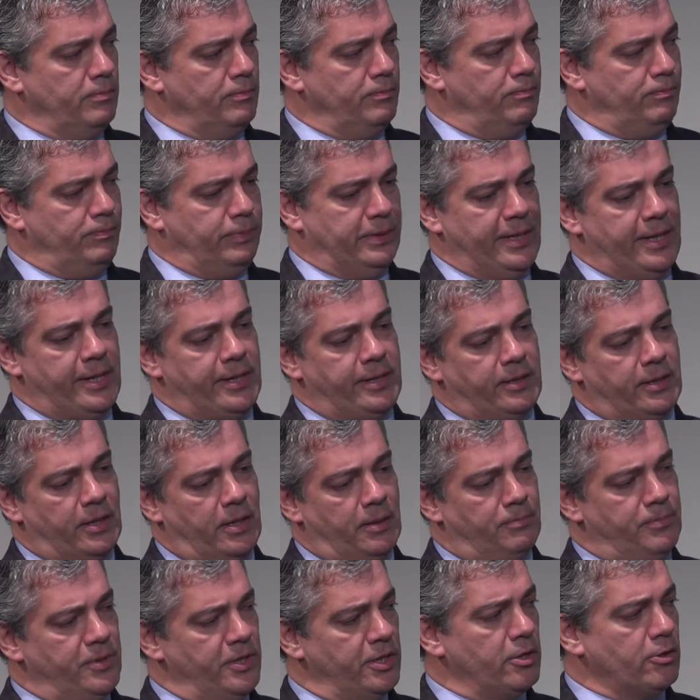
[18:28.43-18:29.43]
play a
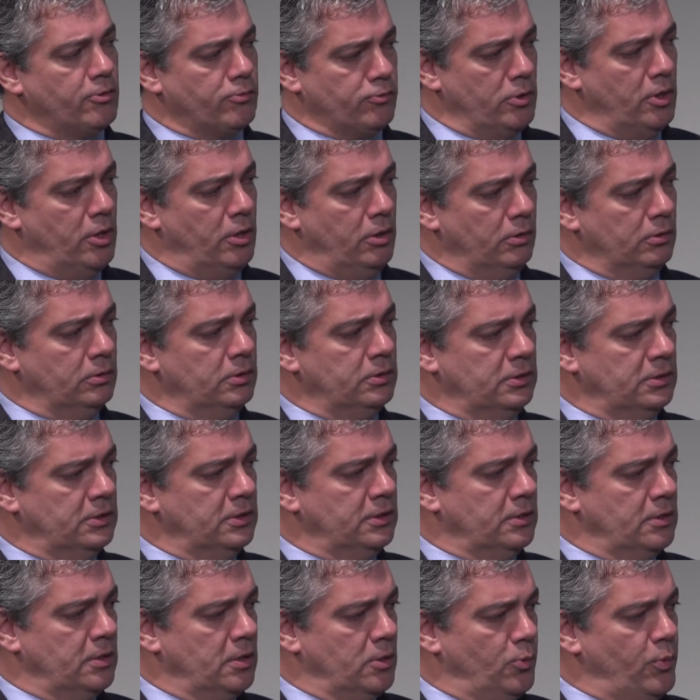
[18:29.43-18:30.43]
bigger role
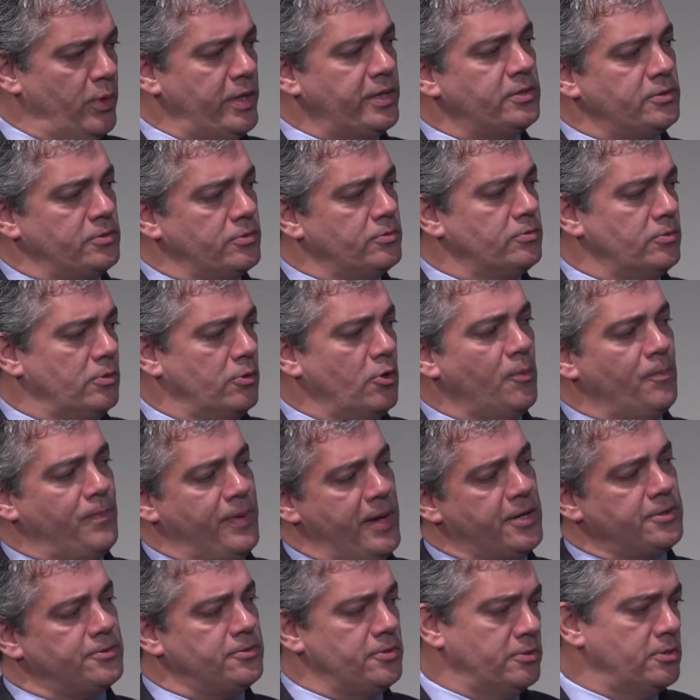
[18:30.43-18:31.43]
when
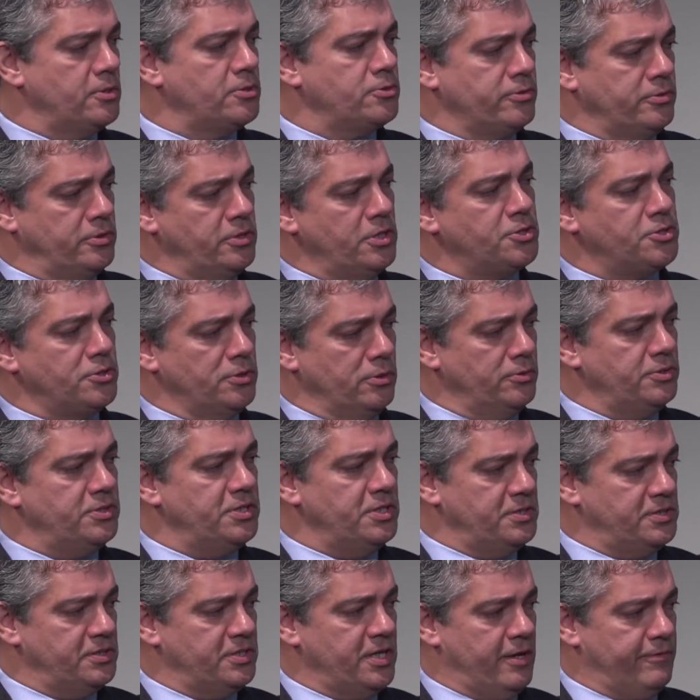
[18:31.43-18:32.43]
compared to the traditional
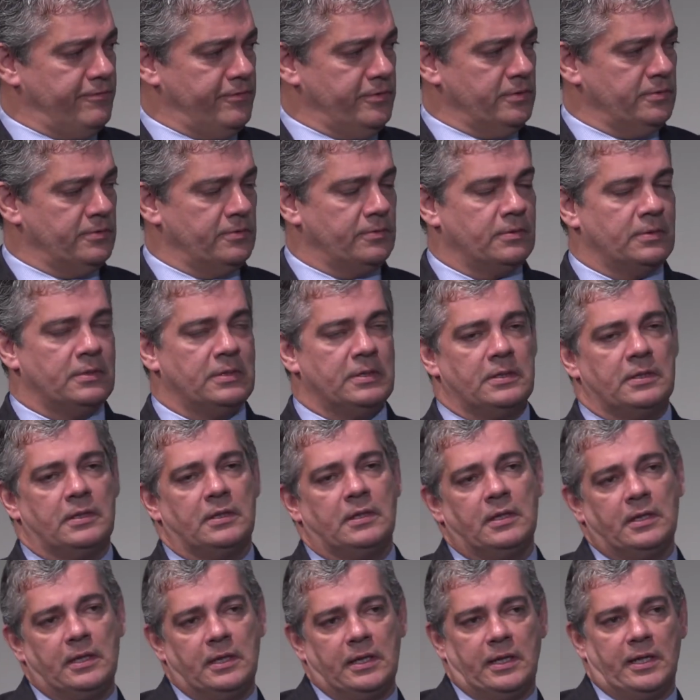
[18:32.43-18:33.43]
G7.
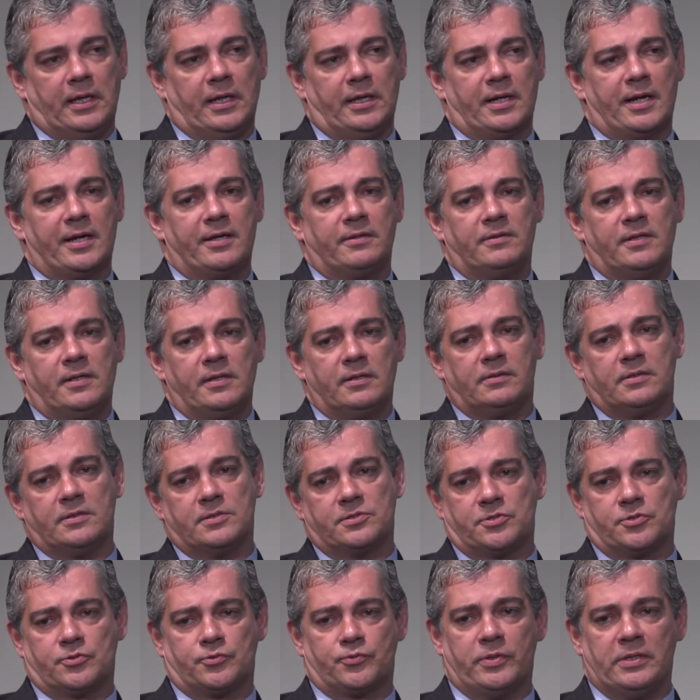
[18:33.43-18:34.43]
And I think
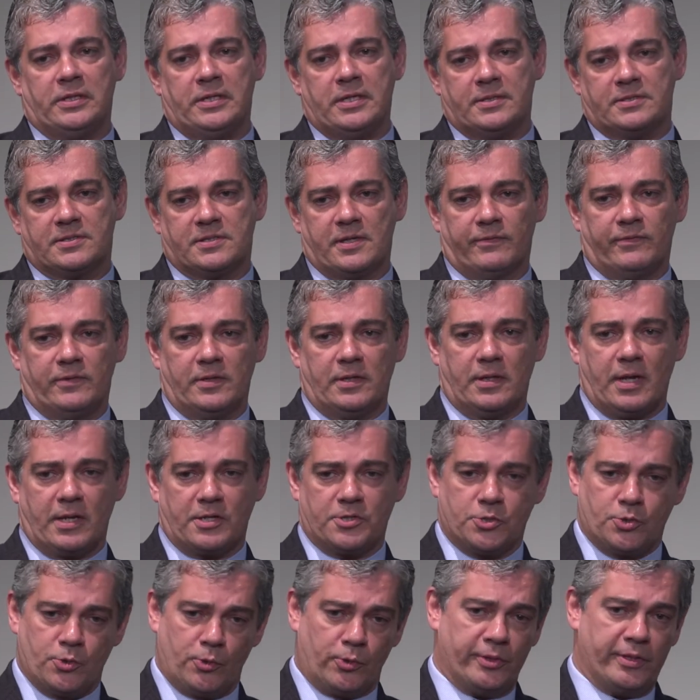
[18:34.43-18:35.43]
this is really something
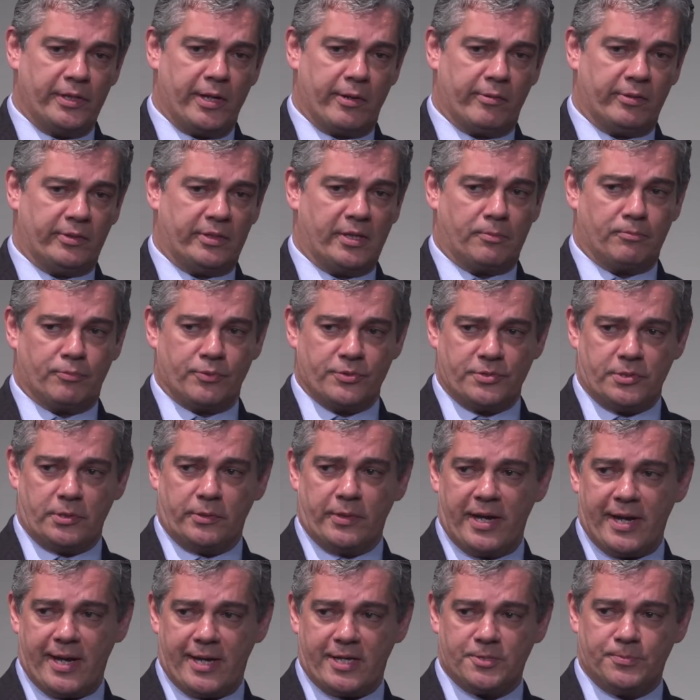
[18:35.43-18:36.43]
extraordinary that Brazil
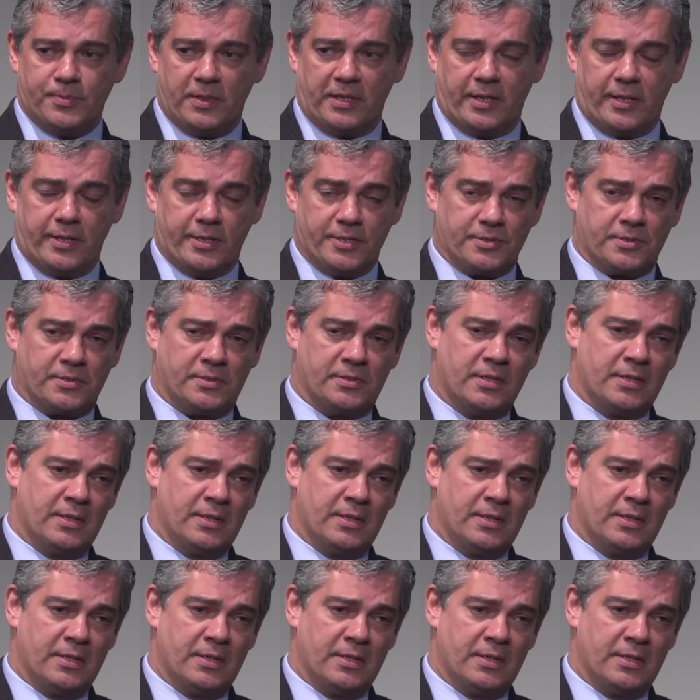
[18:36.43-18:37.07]
has, because